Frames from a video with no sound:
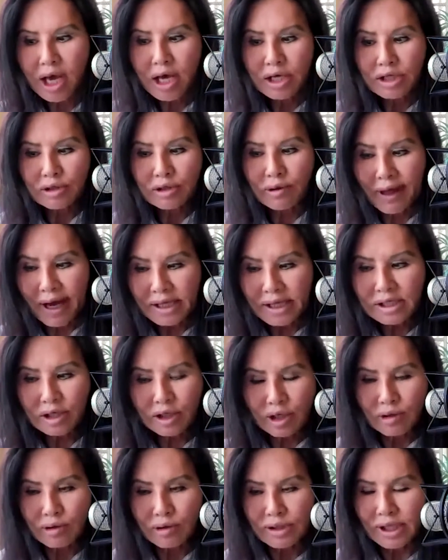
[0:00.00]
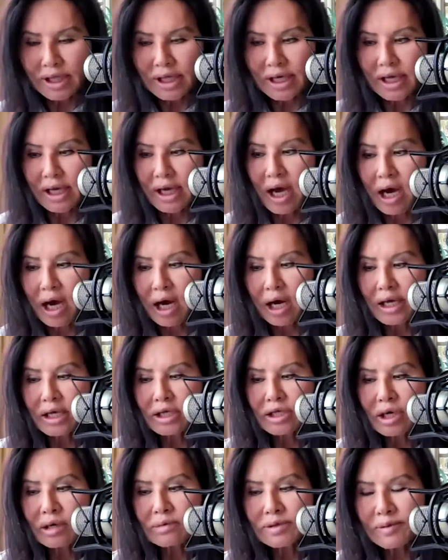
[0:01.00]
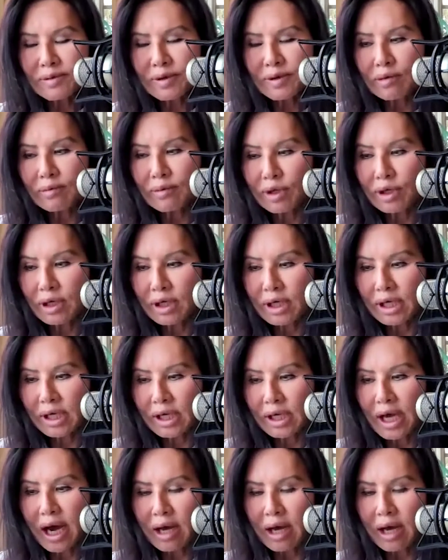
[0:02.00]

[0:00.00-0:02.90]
So that's a huge thing. In terms of community,